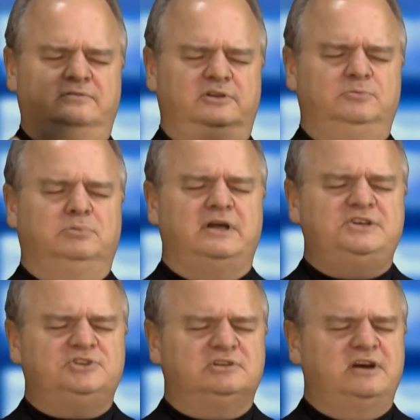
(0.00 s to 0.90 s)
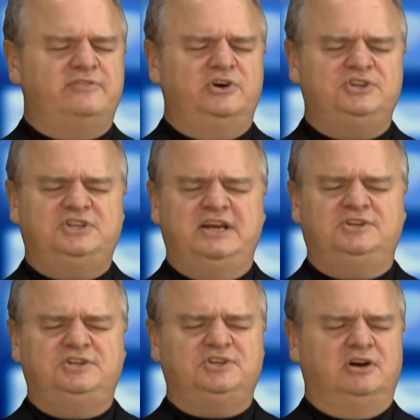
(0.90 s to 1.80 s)
you bless Governor
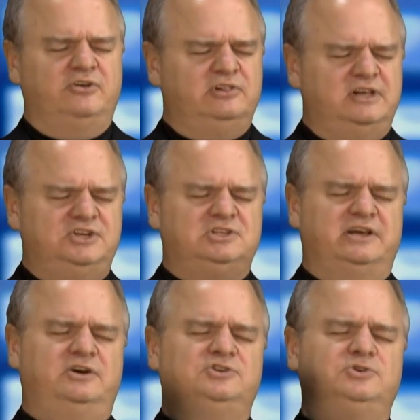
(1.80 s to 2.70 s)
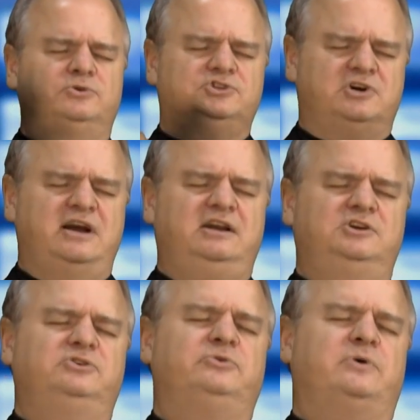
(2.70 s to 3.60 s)
DeSantis and all the legislators who are trying to
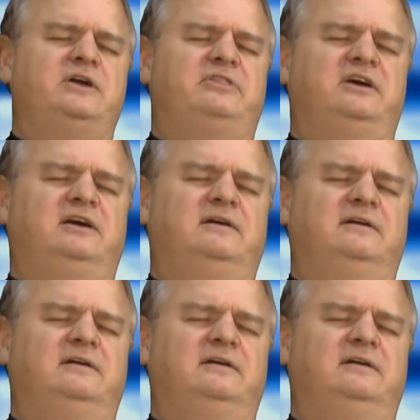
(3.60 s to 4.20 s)
do the right thing